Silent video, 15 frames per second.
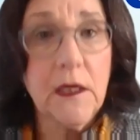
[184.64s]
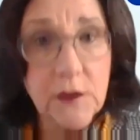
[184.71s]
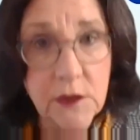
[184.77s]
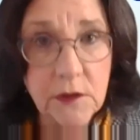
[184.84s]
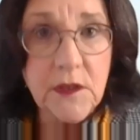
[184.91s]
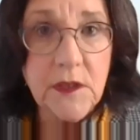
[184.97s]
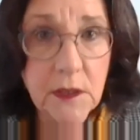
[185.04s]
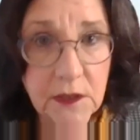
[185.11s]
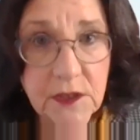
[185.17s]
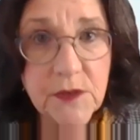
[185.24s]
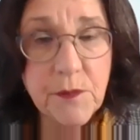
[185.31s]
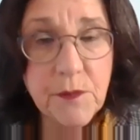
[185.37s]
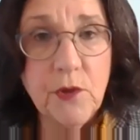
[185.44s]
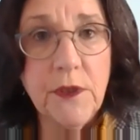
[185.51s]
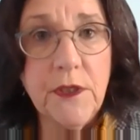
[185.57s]
actually
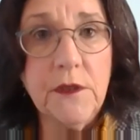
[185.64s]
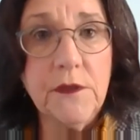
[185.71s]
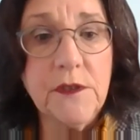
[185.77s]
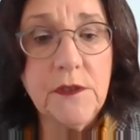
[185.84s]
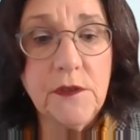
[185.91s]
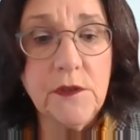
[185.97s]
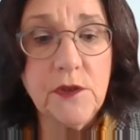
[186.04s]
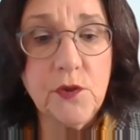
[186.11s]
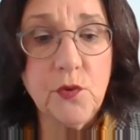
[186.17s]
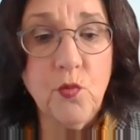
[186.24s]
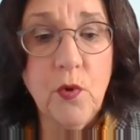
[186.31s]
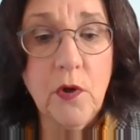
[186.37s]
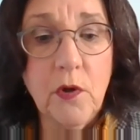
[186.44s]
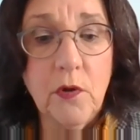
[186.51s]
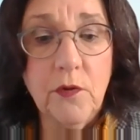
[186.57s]
experiences the
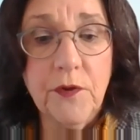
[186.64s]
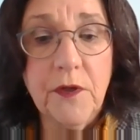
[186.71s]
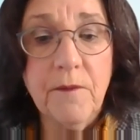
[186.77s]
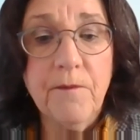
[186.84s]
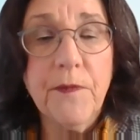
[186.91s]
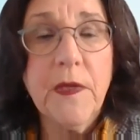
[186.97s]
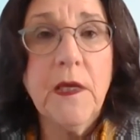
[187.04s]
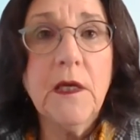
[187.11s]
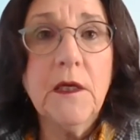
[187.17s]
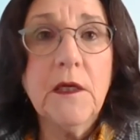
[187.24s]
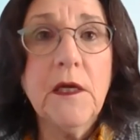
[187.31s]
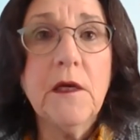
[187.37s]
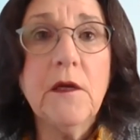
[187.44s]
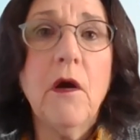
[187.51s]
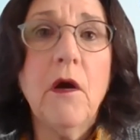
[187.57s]
world. It
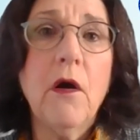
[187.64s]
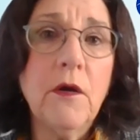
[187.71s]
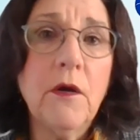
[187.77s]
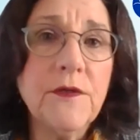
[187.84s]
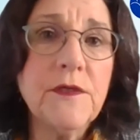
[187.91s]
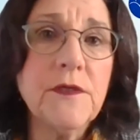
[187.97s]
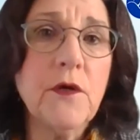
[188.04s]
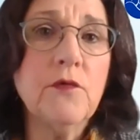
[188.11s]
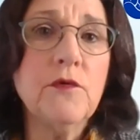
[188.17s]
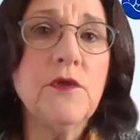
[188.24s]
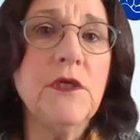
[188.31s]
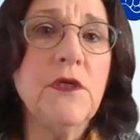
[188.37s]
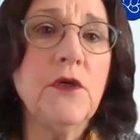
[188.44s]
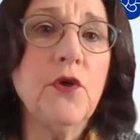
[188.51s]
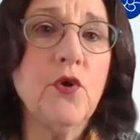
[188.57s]
can also
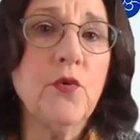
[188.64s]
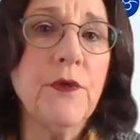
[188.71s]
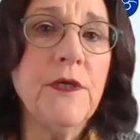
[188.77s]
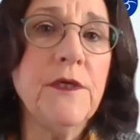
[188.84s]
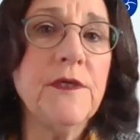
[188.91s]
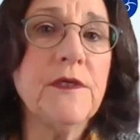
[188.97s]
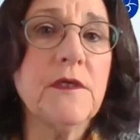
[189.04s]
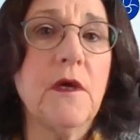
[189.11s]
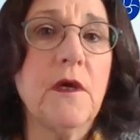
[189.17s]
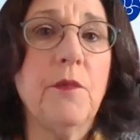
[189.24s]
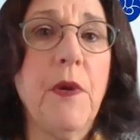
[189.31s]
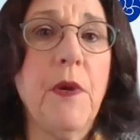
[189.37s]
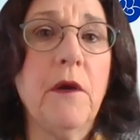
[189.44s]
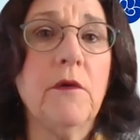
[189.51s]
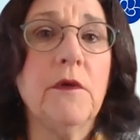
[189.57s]
decrease a
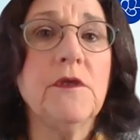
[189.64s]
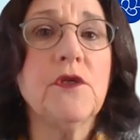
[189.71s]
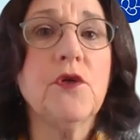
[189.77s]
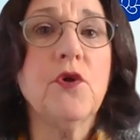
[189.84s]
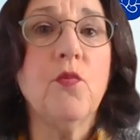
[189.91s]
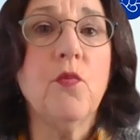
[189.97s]
parent's